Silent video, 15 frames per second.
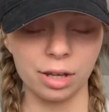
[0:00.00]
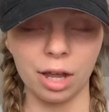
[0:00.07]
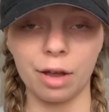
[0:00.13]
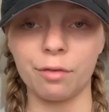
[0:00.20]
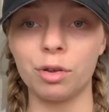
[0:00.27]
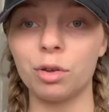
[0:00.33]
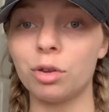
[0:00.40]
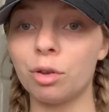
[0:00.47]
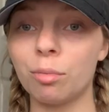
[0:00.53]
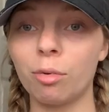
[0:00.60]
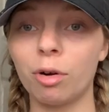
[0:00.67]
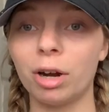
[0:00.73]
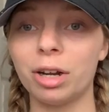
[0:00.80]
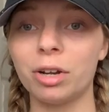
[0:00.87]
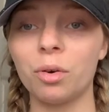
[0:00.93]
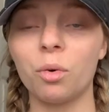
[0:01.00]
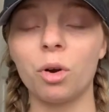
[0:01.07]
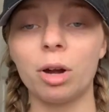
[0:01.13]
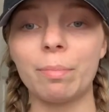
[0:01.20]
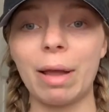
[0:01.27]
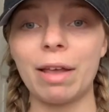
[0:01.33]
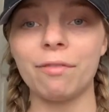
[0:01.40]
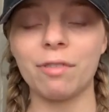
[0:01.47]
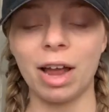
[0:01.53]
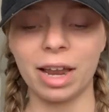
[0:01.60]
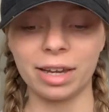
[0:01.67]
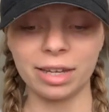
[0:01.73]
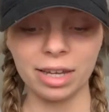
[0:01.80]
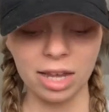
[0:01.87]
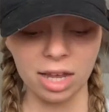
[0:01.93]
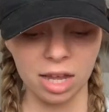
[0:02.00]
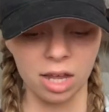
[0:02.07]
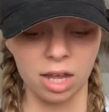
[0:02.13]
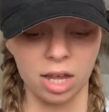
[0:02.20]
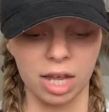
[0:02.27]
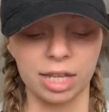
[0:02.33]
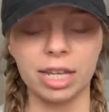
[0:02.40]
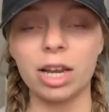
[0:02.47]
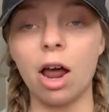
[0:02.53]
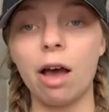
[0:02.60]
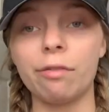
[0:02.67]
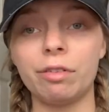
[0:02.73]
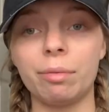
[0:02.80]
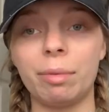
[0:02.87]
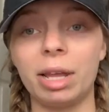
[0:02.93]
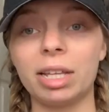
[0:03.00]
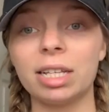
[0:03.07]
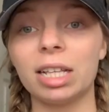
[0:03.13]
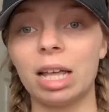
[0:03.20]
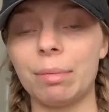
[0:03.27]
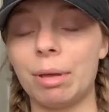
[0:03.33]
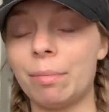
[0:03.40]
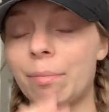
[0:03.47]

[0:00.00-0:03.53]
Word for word: a few newborn, or my friend did offer me to let me